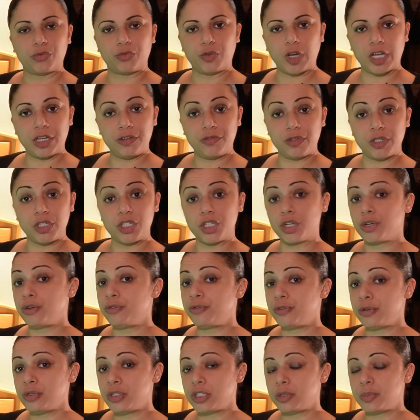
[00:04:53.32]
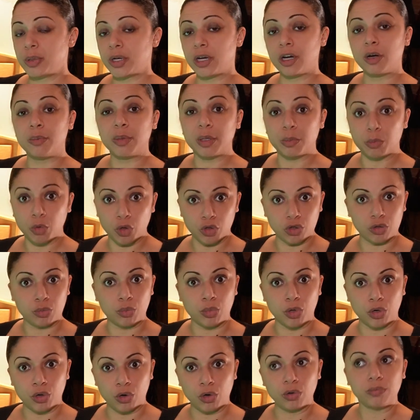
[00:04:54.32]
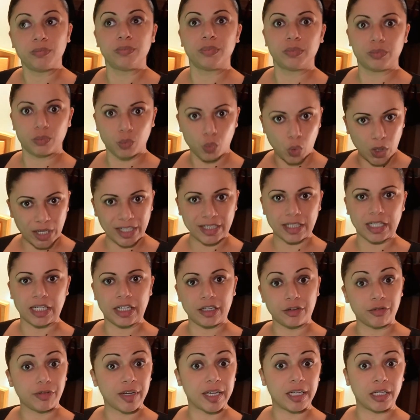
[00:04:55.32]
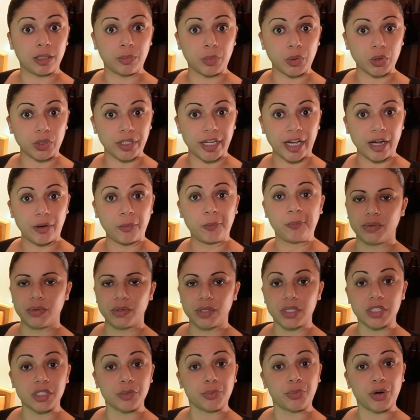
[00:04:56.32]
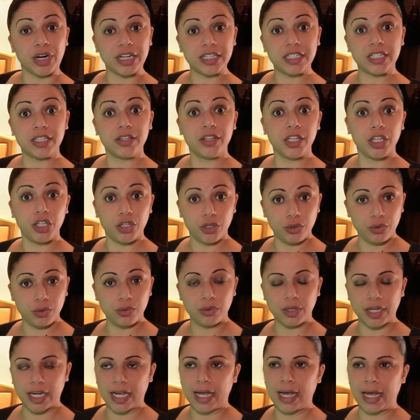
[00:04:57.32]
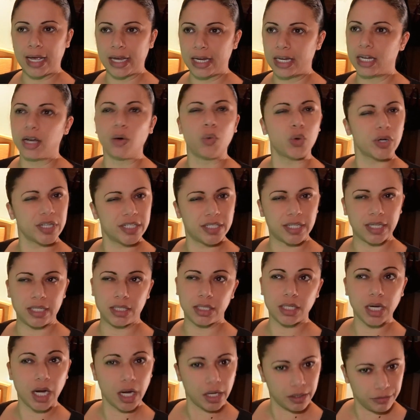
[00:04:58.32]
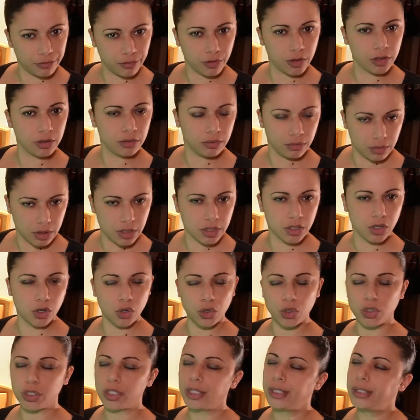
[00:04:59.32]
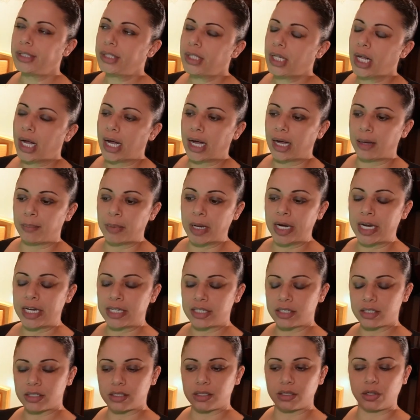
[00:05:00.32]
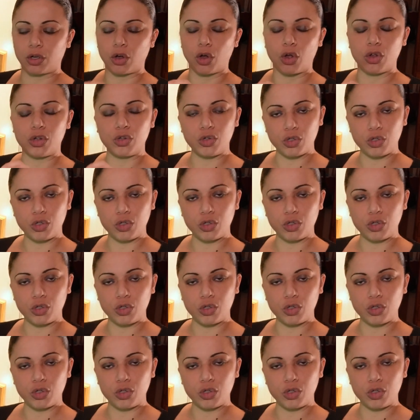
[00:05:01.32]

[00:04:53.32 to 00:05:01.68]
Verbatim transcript: Flavoured tofus are becoming more and more widely available now. There's a brand in the UK, I want to say Typhon it's called, and it's got